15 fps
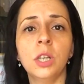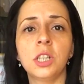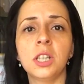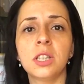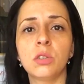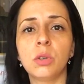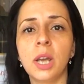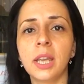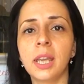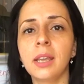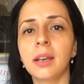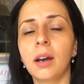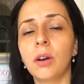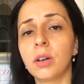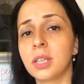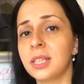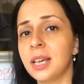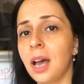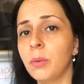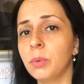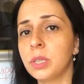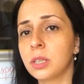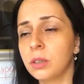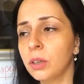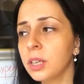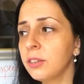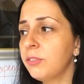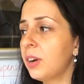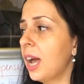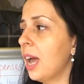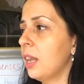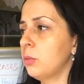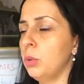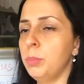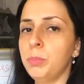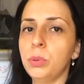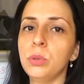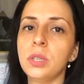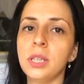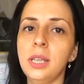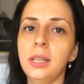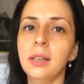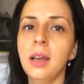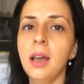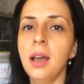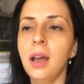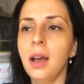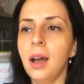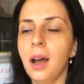We're just tracking our time with Clockify, and we put in